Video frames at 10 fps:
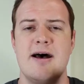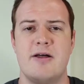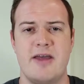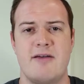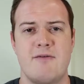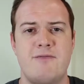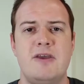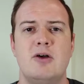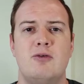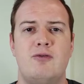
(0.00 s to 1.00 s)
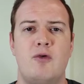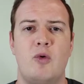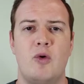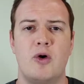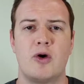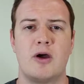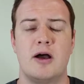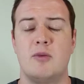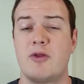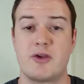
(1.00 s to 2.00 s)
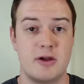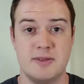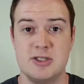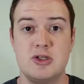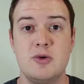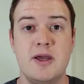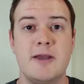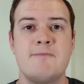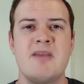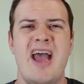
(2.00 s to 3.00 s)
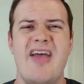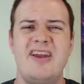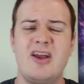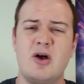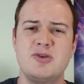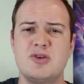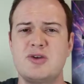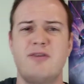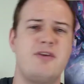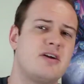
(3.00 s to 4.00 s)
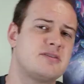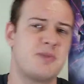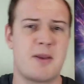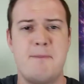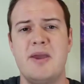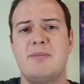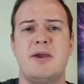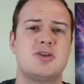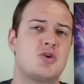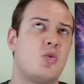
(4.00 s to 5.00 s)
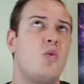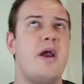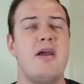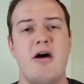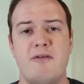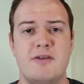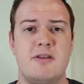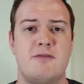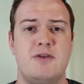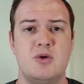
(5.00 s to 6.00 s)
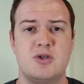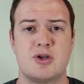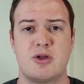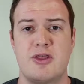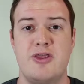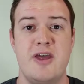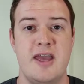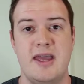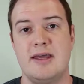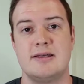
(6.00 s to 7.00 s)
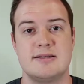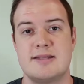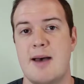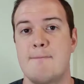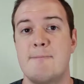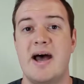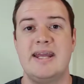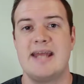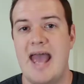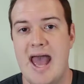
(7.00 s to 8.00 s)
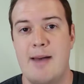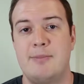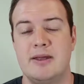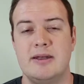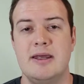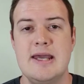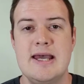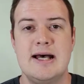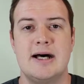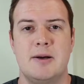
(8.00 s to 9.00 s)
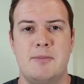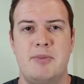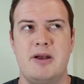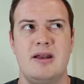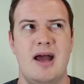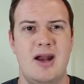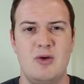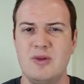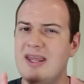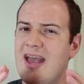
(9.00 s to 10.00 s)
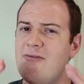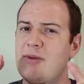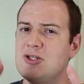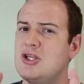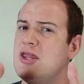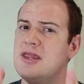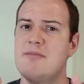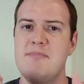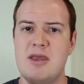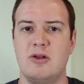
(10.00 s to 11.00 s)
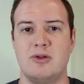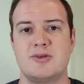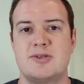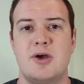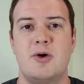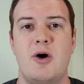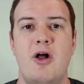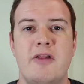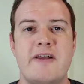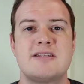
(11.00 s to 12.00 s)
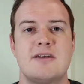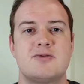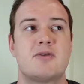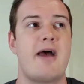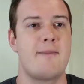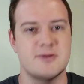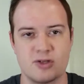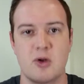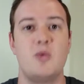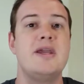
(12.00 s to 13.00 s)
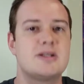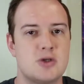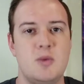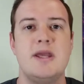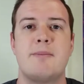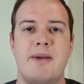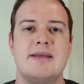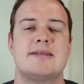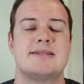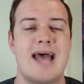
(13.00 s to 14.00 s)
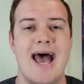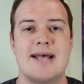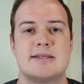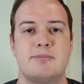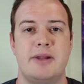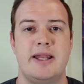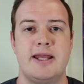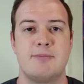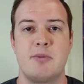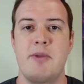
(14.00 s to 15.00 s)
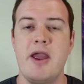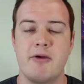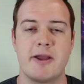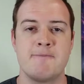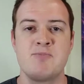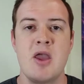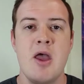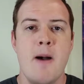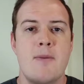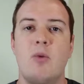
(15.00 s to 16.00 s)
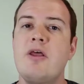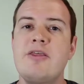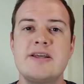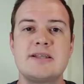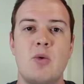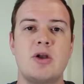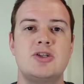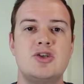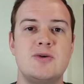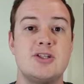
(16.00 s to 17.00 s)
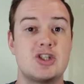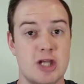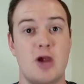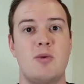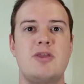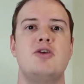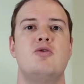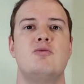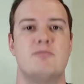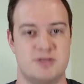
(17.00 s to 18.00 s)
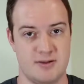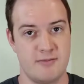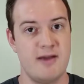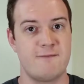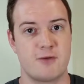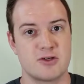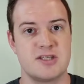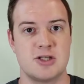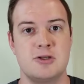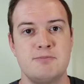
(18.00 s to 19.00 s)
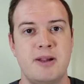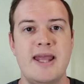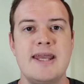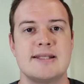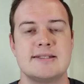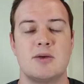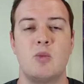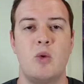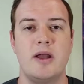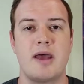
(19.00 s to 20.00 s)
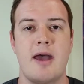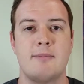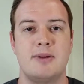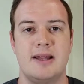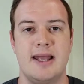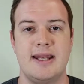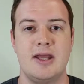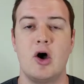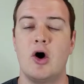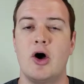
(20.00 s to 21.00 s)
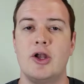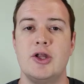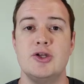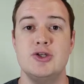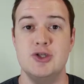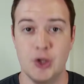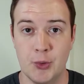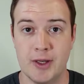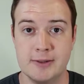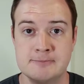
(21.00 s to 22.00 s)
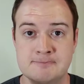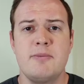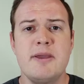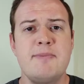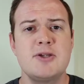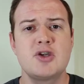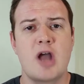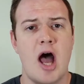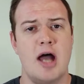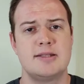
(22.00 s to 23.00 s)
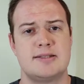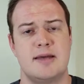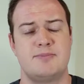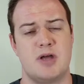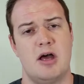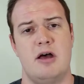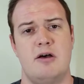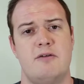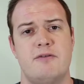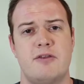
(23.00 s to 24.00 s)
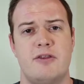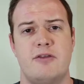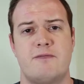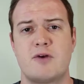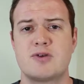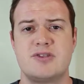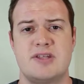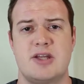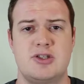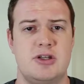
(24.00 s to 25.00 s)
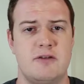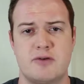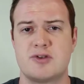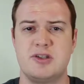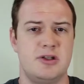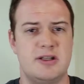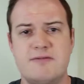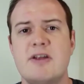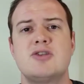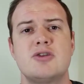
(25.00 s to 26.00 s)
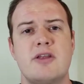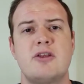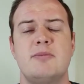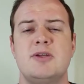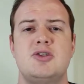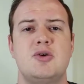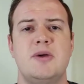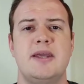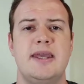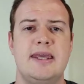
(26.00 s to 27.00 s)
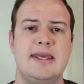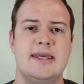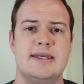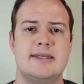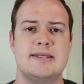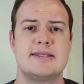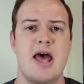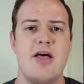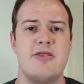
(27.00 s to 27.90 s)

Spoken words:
they have a feel for what they're going to be doing. And then I also try to figure out some like big picture, way off in the future things that might happen. But I don't really have much in the middle, so all of that stuff sort of happens on a week-to-week basis as I'm planning and preparing. But one of the things I want to do is share with you some of my first session plans and what I'm planning on doing. So the big picture concept of the first session, the first little adventure that they'll be doing is